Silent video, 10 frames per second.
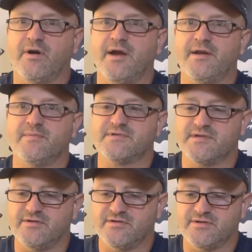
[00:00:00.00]
items
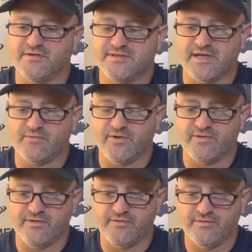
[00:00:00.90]
that you should take
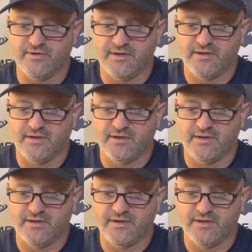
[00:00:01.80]
with you,